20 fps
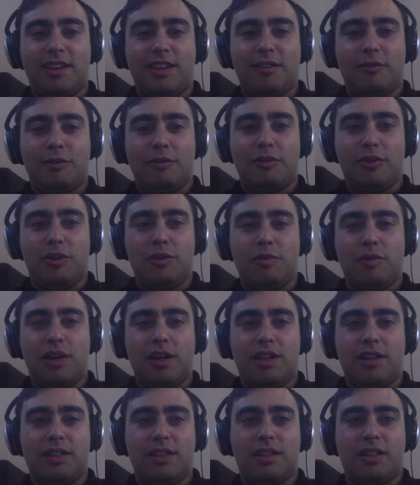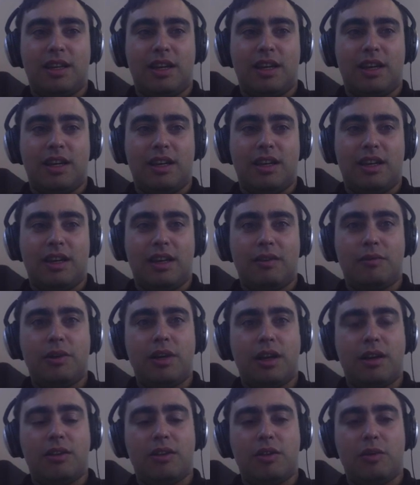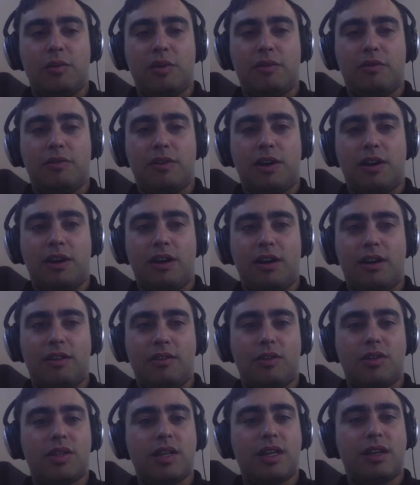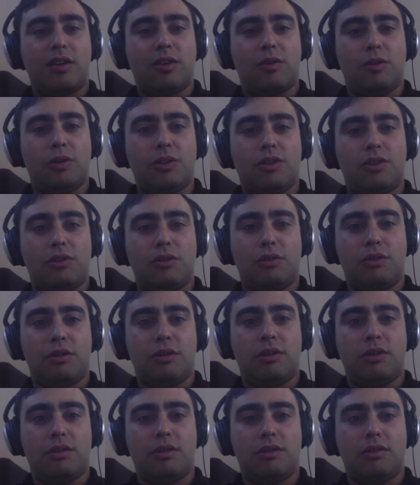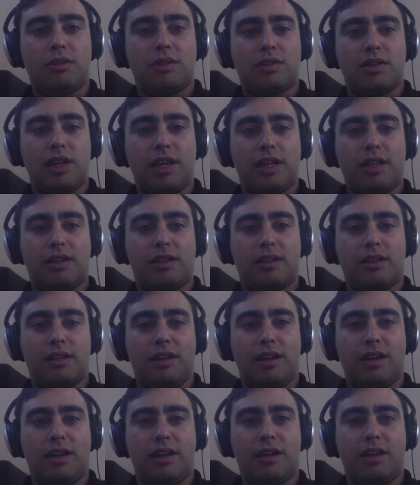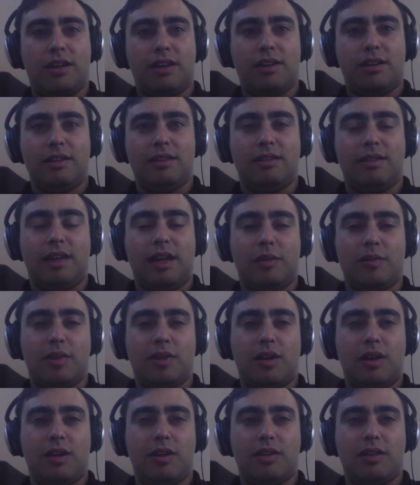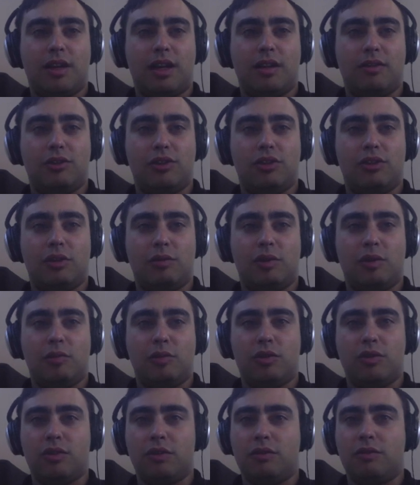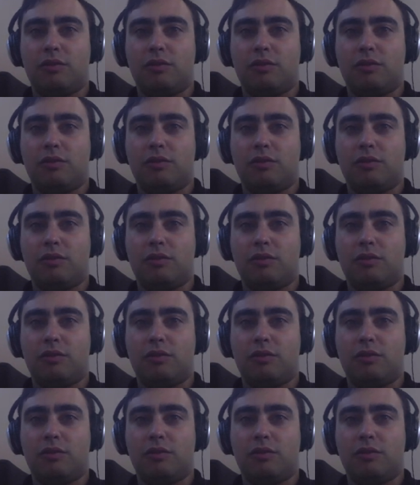review, but we got a little bit far. It looks like a cool tool. It looks like Amazon is kind of shooting people in the